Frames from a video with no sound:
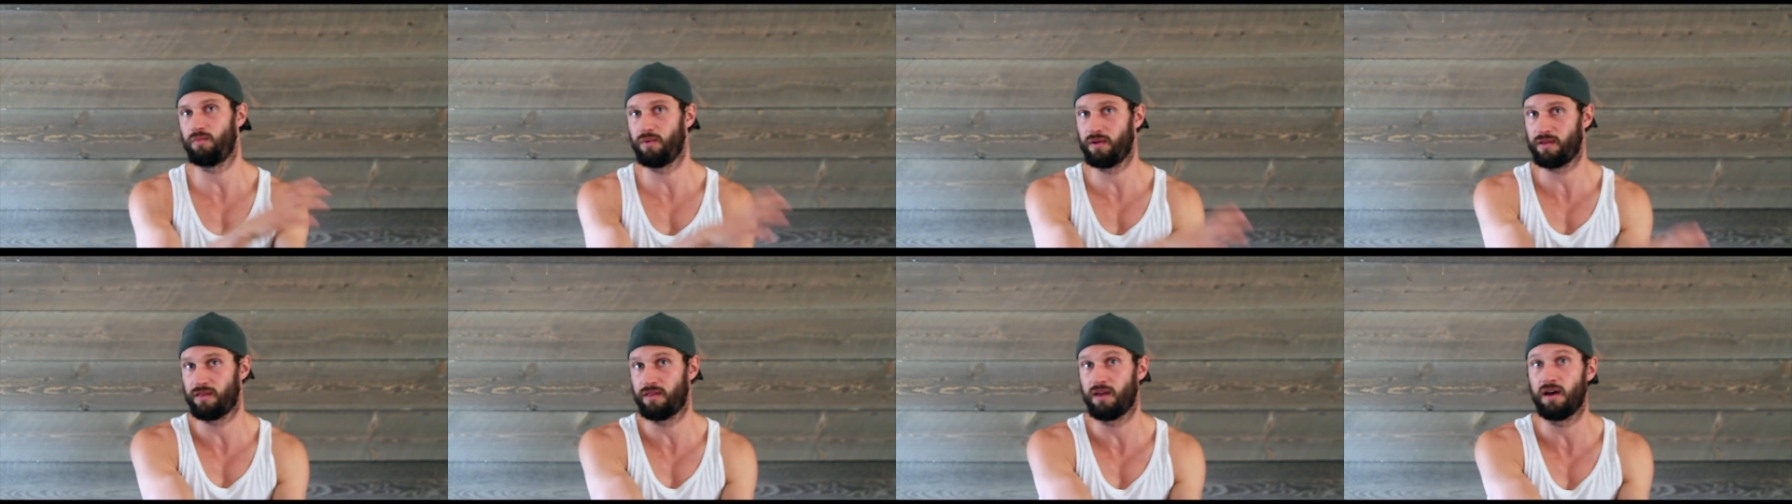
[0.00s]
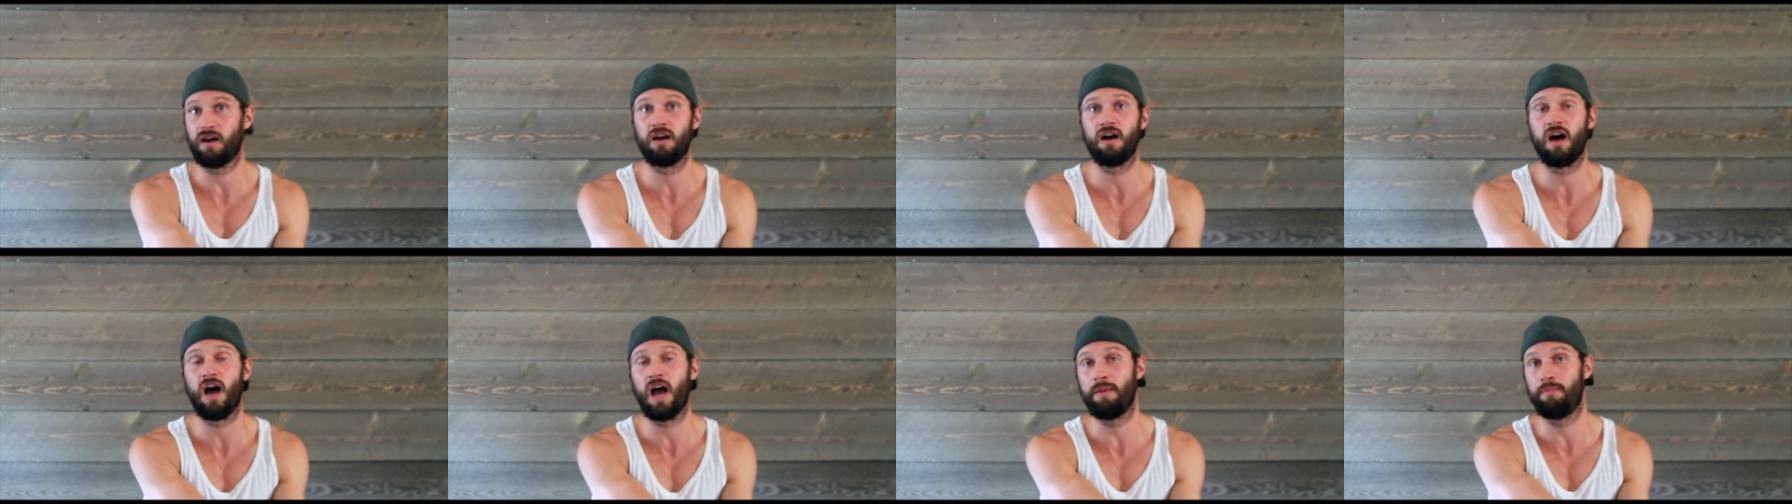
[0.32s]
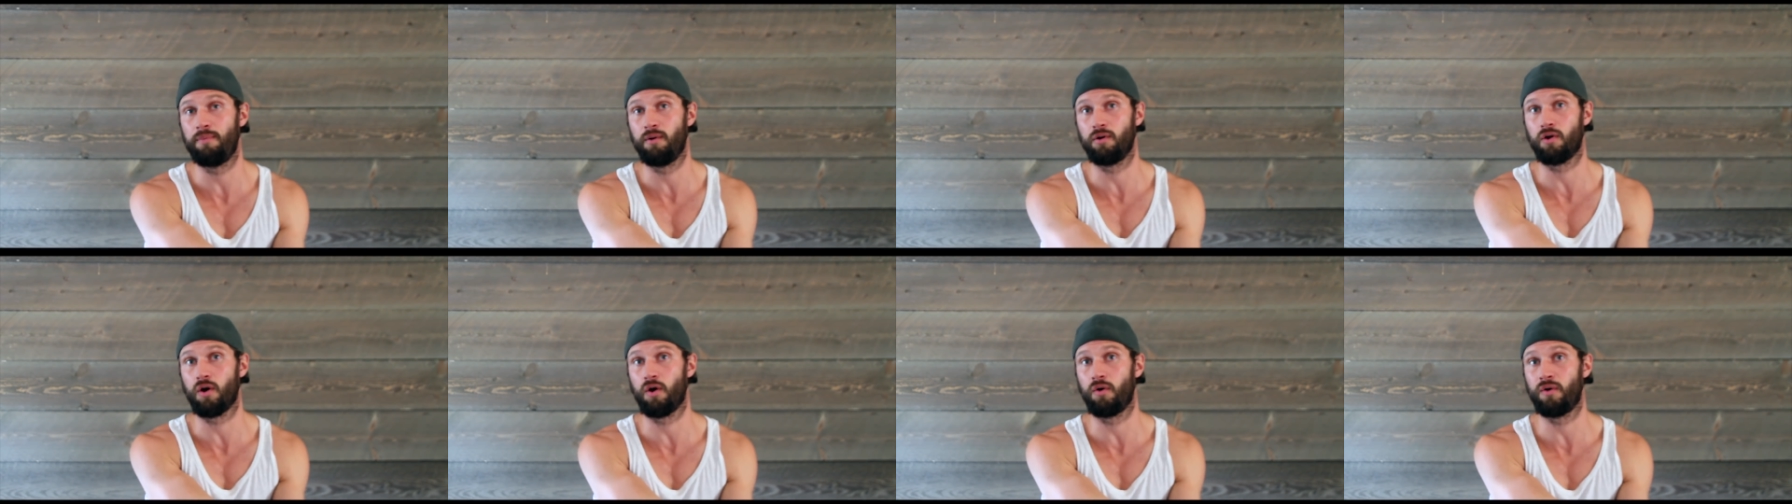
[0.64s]
with the
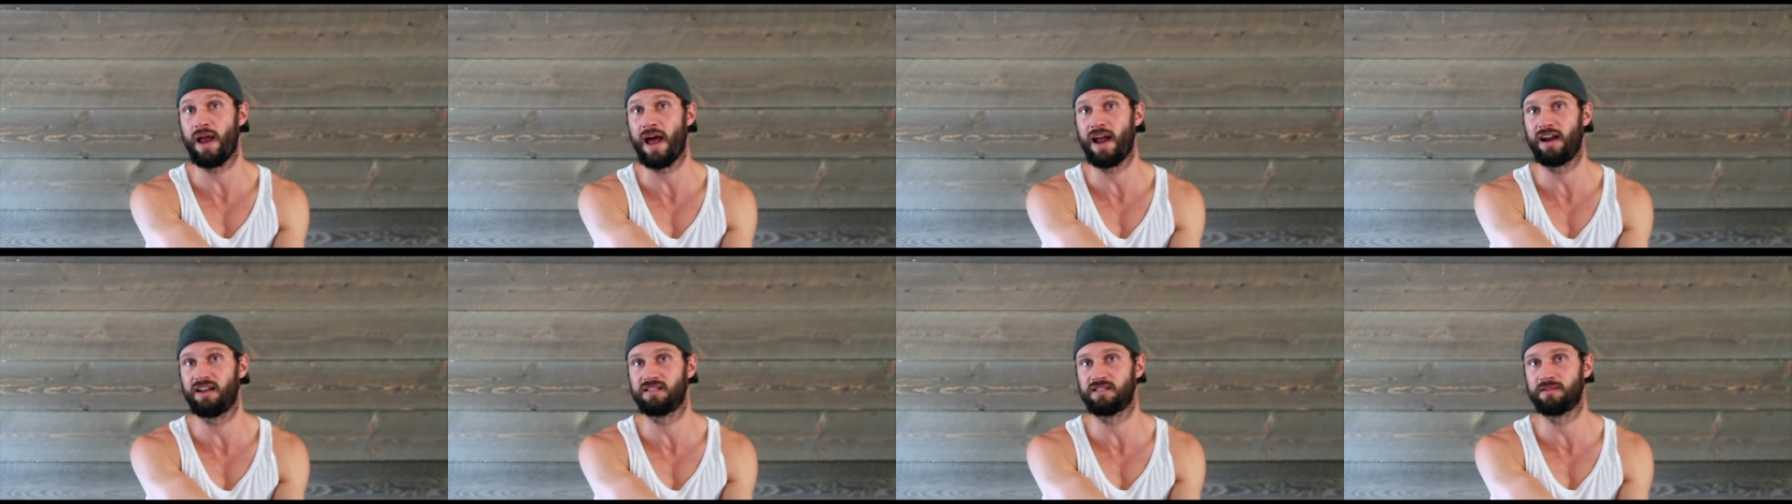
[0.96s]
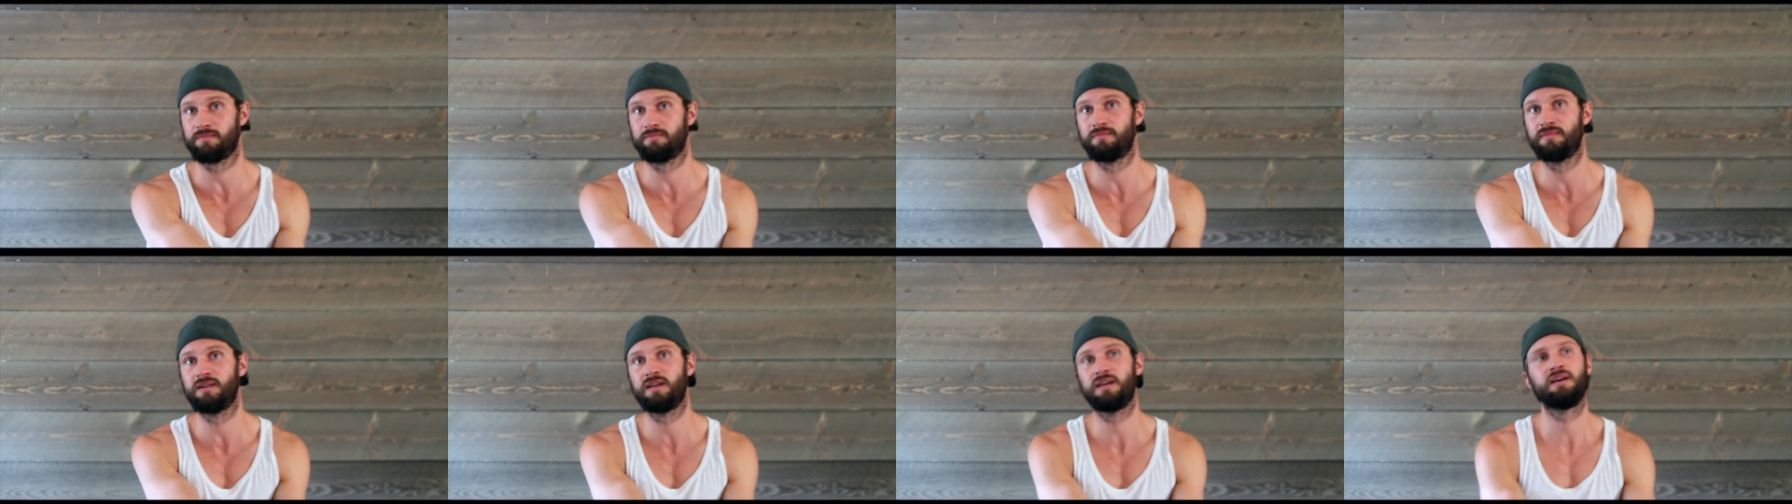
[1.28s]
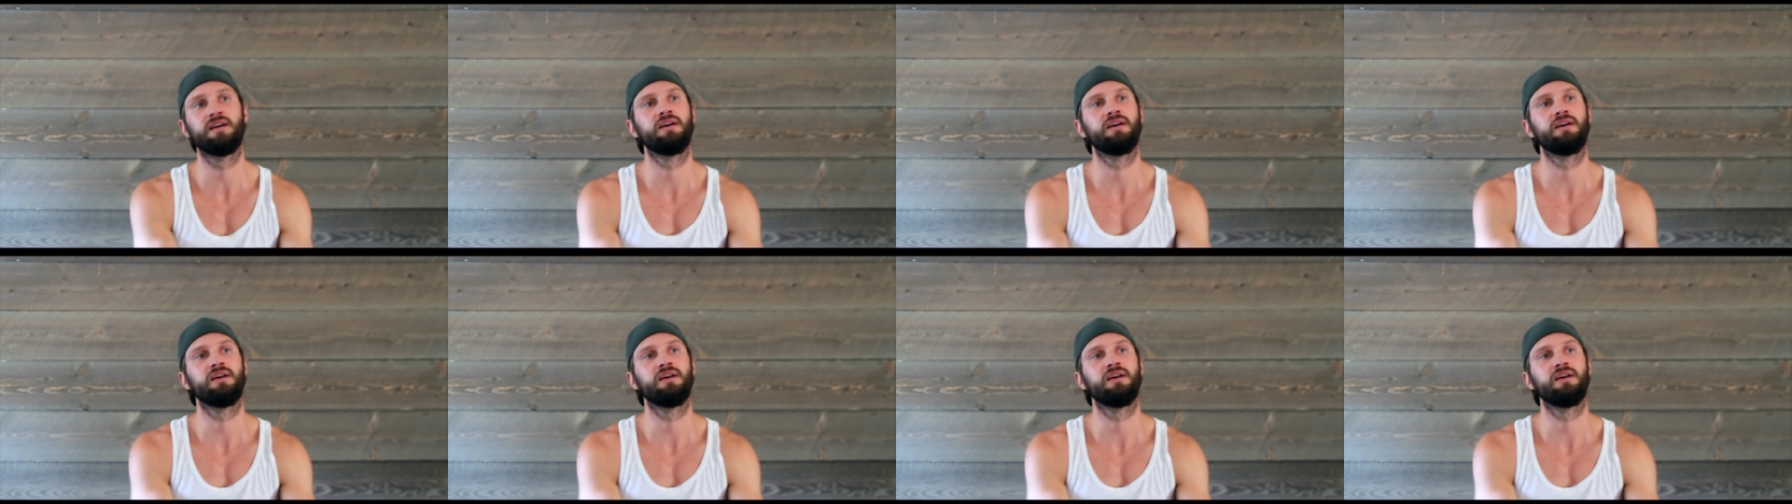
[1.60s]
hypogonadism.